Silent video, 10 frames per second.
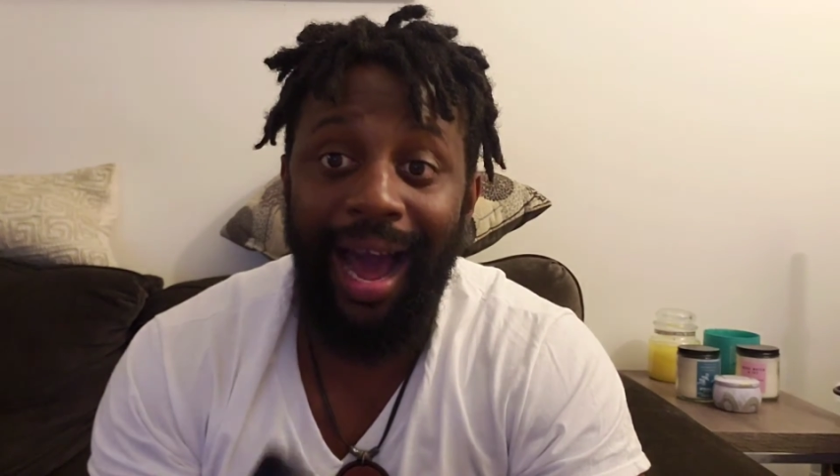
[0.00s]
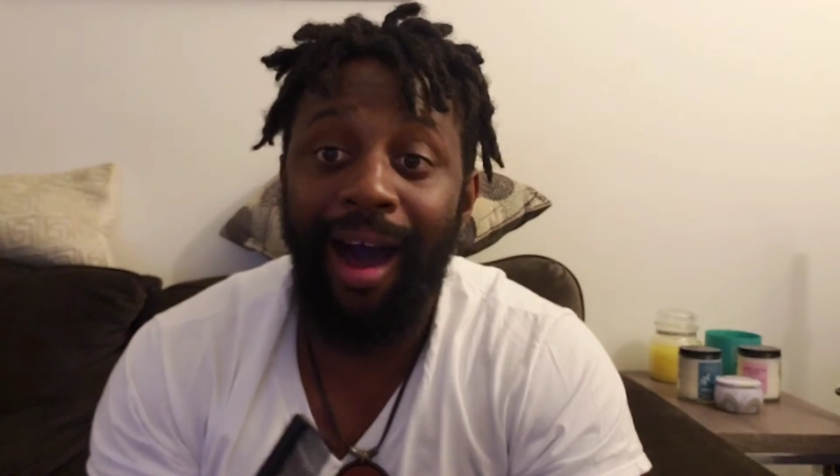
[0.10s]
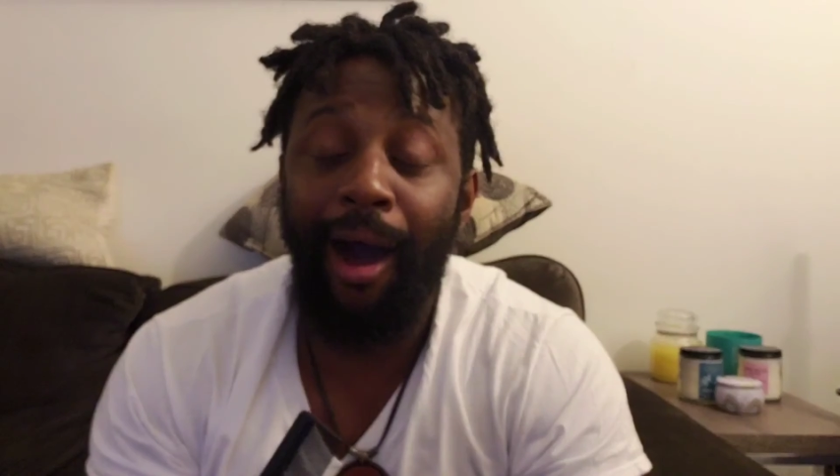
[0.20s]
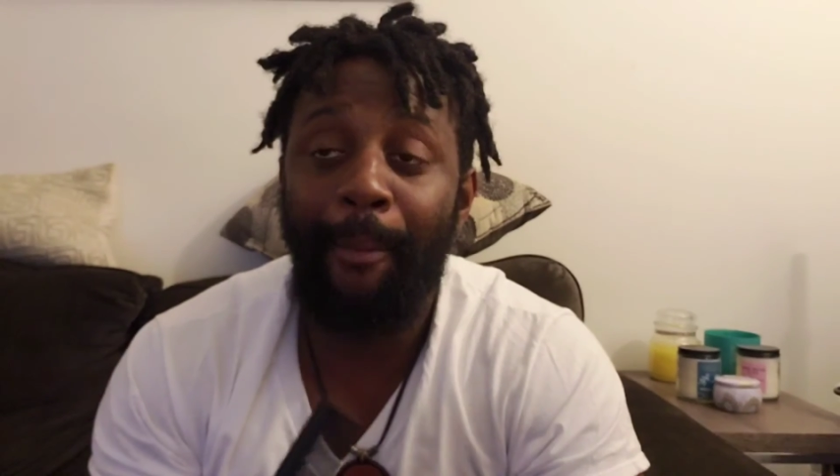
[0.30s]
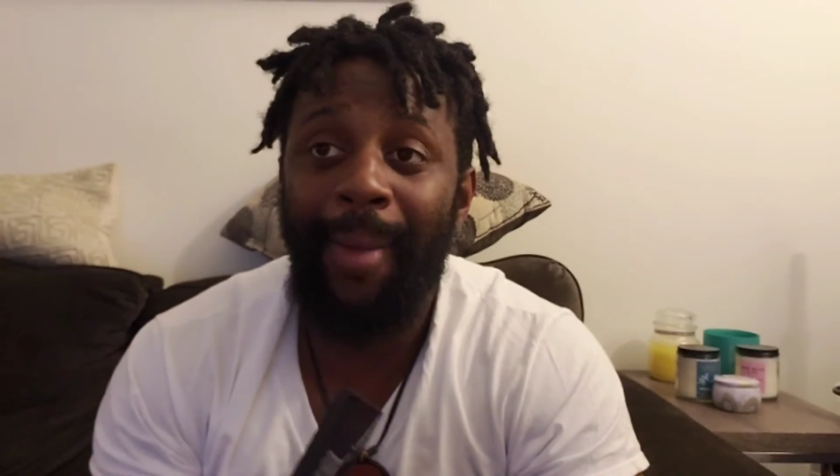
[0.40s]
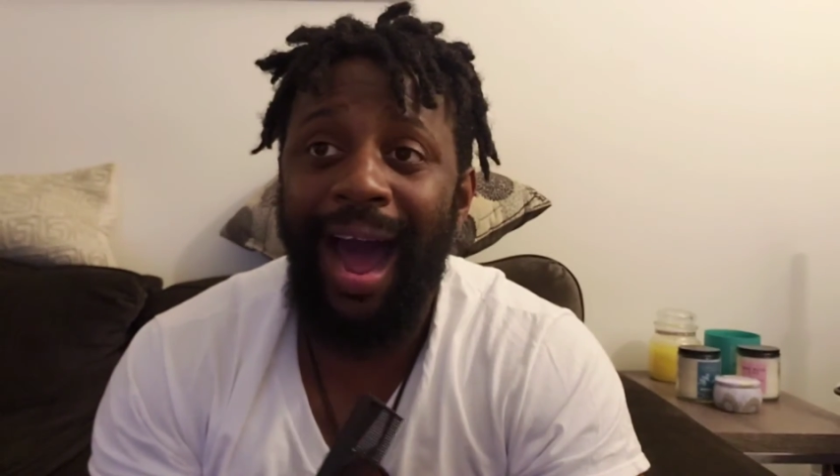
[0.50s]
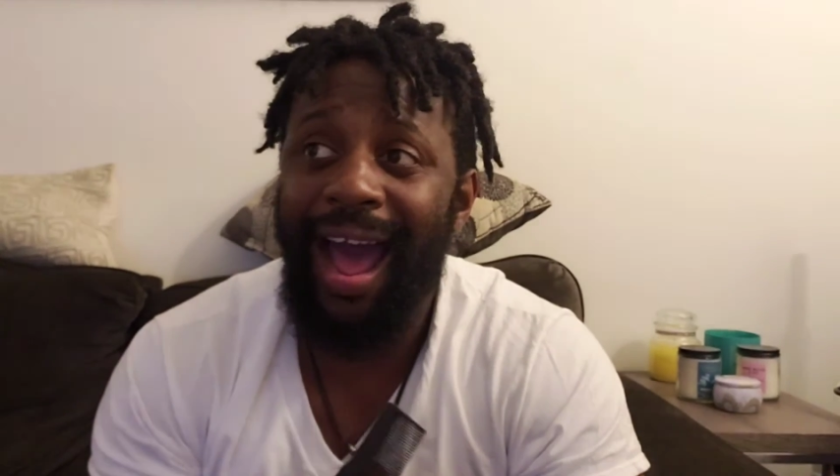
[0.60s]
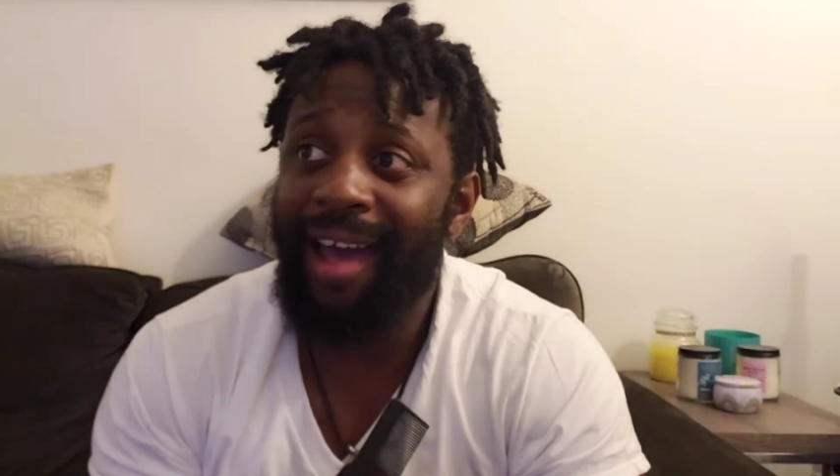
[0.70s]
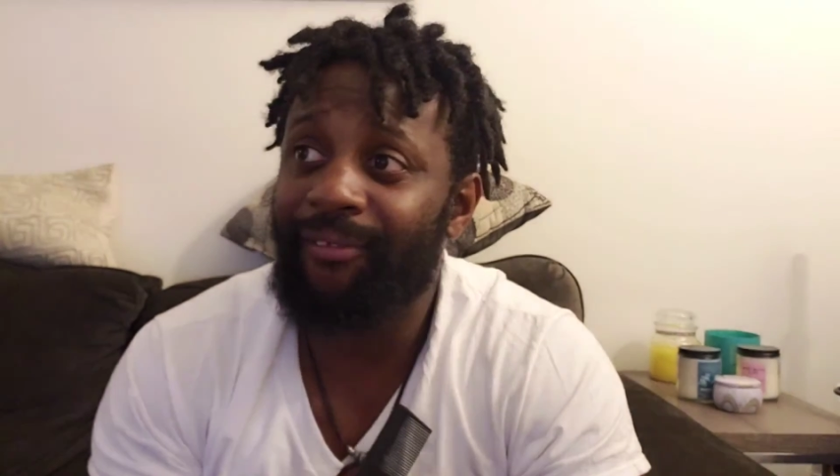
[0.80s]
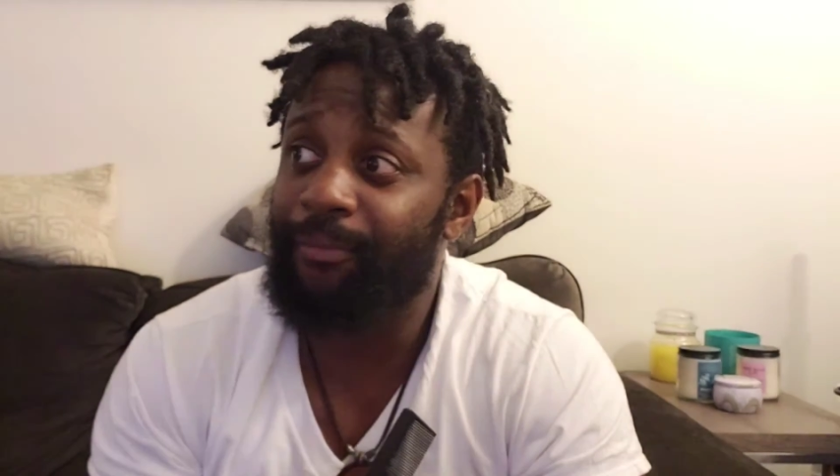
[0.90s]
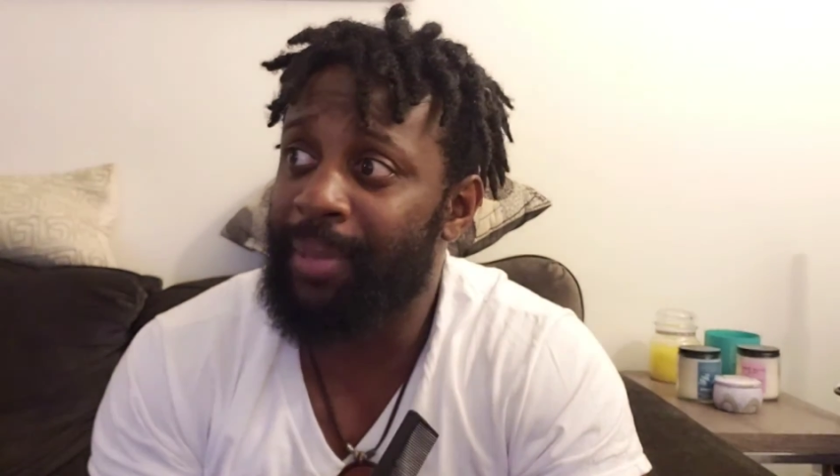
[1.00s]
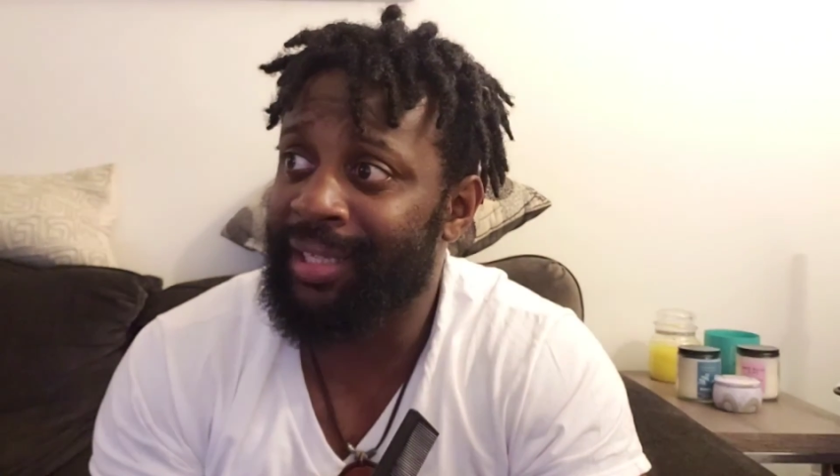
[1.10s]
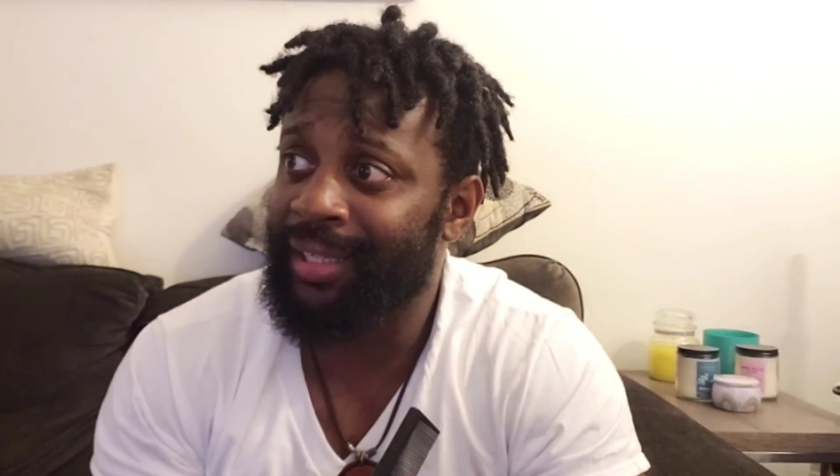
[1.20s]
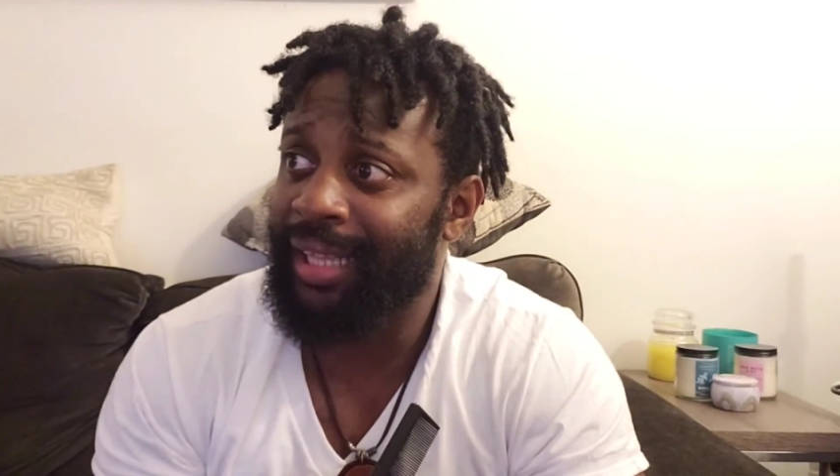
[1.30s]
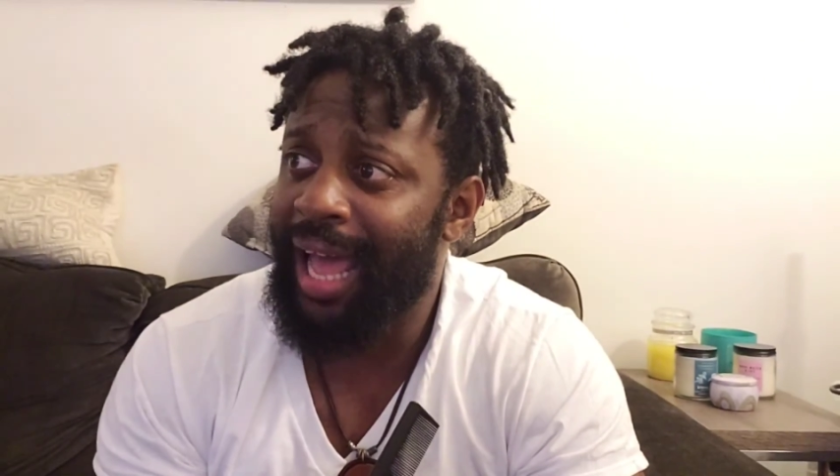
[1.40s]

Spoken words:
I have been